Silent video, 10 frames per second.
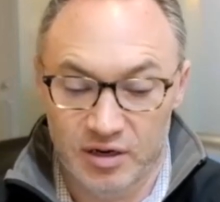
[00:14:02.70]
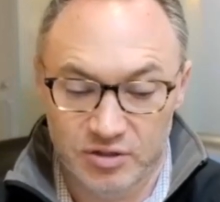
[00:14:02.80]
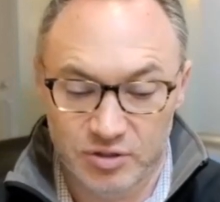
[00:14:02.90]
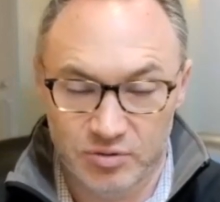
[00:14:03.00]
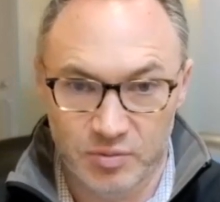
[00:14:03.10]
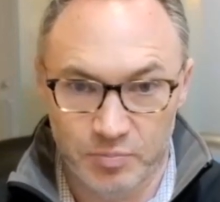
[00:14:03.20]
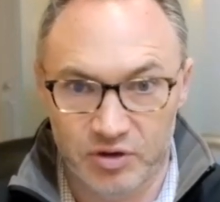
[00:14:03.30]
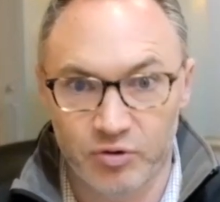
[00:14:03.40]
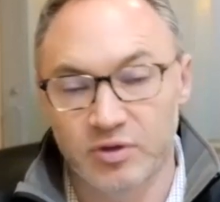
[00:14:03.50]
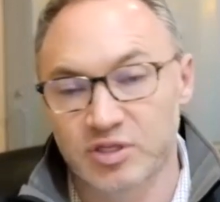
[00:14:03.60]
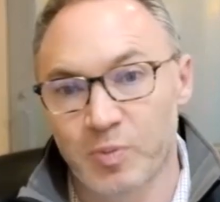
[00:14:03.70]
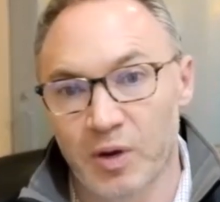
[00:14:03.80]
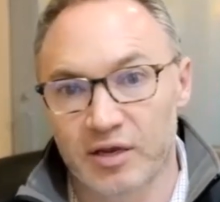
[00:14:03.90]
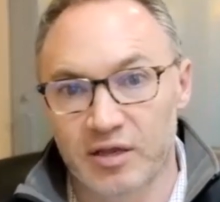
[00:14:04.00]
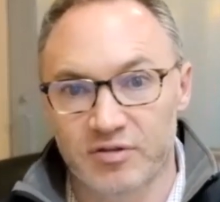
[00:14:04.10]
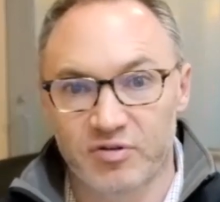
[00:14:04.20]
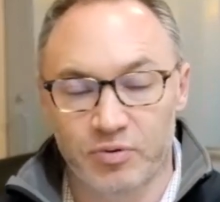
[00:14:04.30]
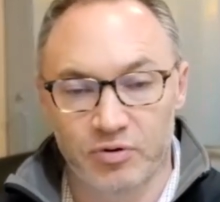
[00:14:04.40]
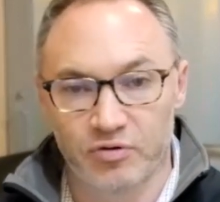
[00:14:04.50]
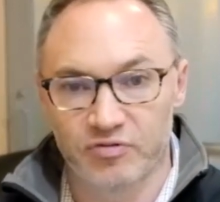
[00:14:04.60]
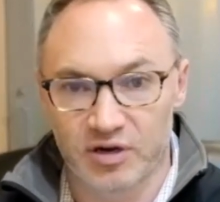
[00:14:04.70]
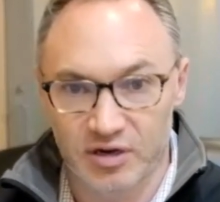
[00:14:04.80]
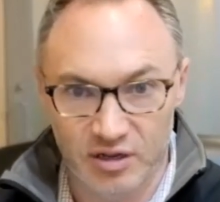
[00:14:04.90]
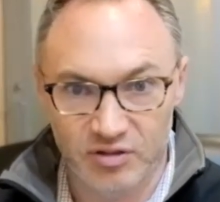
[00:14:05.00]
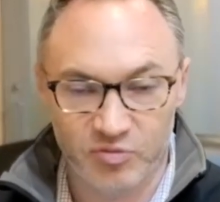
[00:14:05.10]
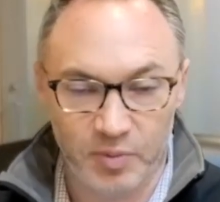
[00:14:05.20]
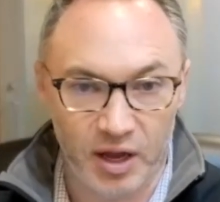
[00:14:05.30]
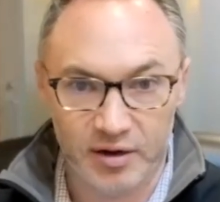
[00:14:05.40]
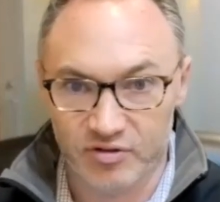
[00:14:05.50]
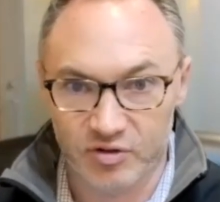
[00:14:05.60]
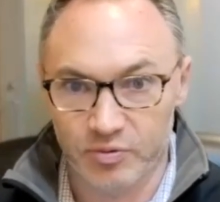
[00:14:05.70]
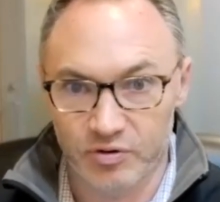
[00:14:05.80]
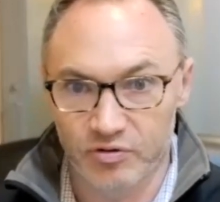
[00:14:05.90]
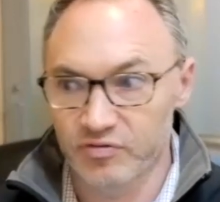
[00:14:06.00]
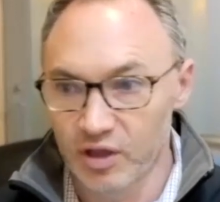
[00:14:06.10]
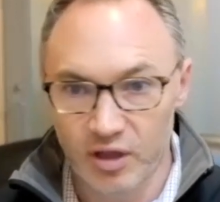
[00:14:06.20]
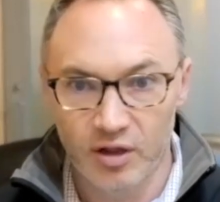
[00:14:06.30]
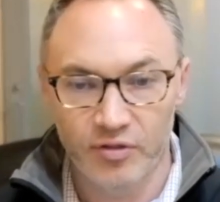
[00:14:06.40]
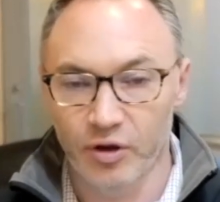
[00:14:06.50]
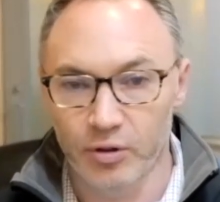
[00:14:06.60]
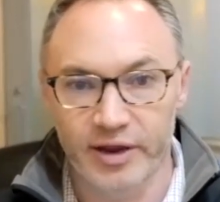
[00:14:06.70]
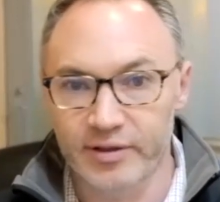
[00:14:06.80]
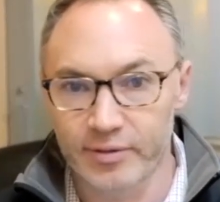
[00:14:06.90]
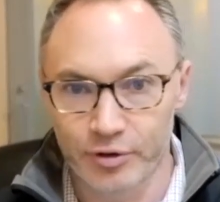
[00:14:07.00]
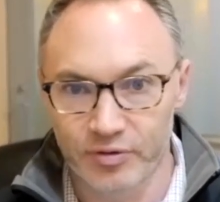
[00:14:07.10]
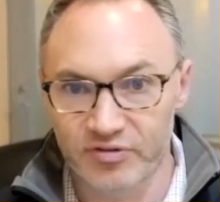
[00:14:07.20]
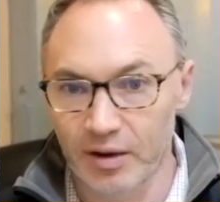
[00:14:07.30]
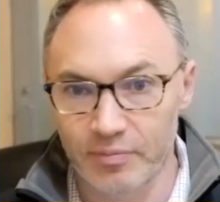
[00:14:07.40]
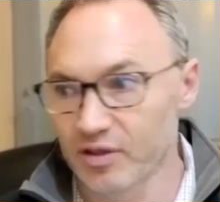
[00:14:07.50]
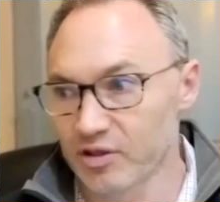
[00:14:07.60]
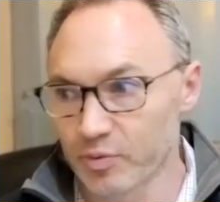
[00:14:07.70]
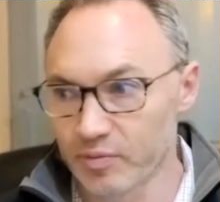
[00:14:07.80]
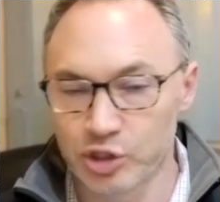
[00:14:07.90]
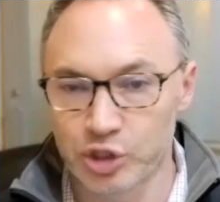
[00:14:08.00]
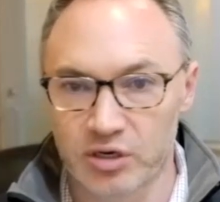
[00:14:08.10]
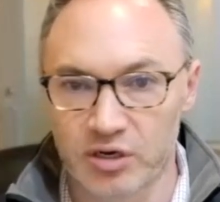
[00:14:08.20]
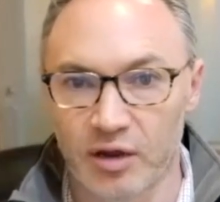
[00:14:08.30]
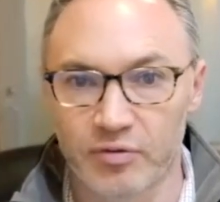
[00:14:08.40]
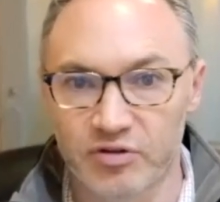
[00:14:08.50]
as soon as a Bitcoin spot gets approved and an ETH spot gets approved, they'll likely do the same thing. They'll probably shut down these